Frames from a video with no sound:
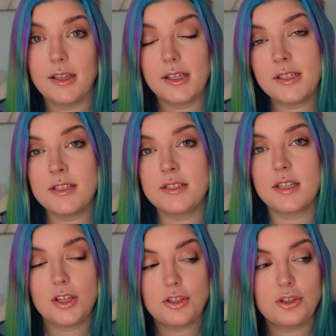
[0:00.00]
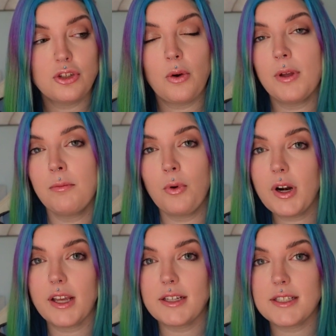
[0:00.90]
is so
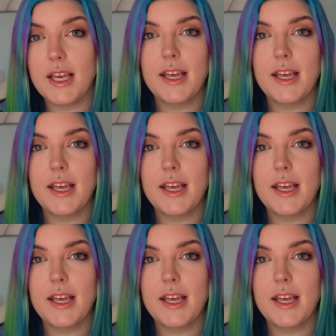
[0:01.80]
important